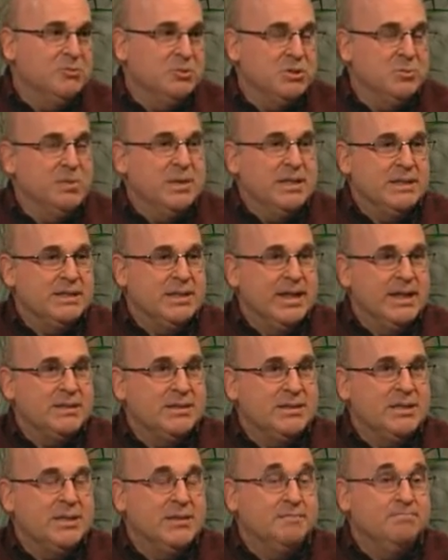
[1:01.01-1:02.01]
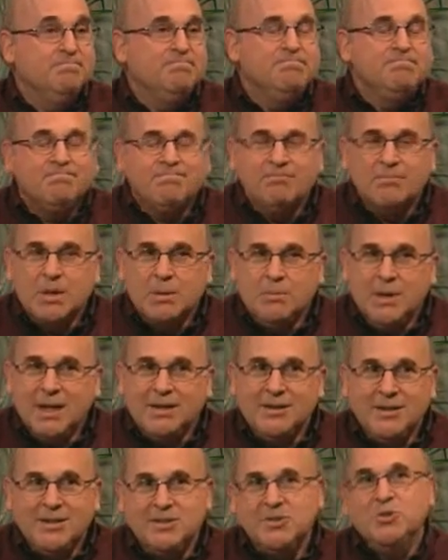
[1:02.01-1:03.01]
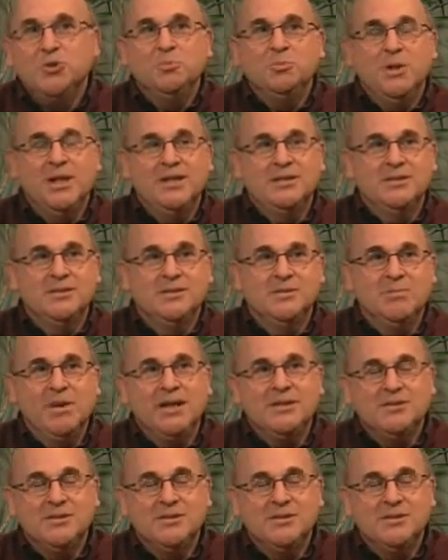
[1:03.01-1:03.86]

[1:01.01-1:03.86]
was being tested mainly in two places, Mount